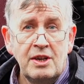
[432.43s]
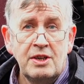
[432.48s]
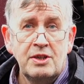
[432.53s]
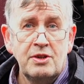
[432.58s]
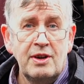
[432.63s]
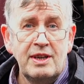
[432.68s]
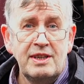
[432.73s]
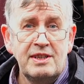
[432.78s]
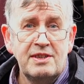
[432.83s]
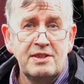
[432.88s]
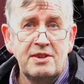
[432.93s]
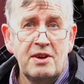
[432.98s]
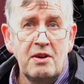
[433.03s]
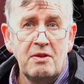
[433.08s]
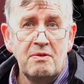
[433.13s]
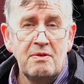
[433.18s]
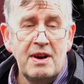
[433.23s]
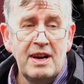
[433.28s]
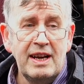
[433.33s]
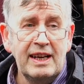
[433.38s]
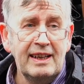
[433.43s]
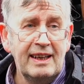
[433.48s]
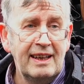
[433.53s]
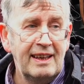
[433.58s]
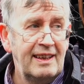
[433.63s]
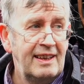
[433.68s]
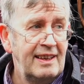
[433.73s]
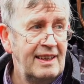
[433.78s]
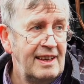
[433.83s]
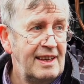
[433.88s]
Trains start running,
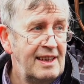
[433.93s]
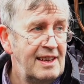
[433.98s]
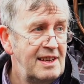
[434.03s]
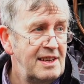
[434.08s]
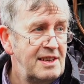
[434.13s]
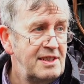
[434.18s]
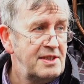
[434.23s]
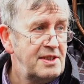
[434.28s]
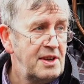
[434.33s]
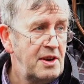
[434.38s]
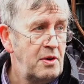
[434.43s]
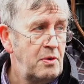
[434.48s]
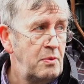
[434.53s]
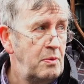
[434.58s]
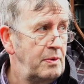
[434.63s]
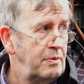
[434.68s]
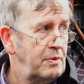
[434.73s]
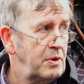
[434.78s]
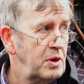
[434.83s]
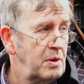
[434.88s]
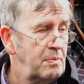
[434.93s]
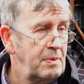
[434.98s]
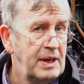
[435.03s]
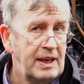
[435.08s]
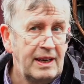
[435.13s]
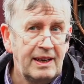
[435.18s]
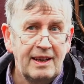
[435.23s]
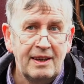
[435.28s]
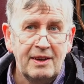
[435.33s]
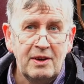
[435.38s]
so we've got to
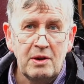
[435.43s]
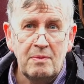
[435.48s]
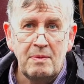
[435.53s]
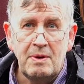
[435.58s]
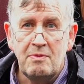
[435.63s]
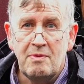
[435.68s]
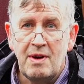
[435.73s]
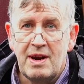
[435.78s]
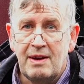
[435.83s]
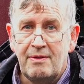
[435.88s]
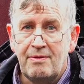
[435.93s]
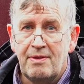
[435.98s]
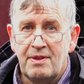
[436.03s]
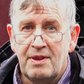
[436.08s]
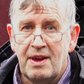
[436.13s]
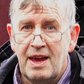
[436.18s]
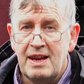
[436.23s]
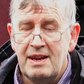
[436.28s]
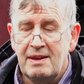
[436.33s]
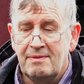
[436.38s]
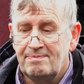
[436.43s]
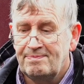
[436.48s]
be ready for then.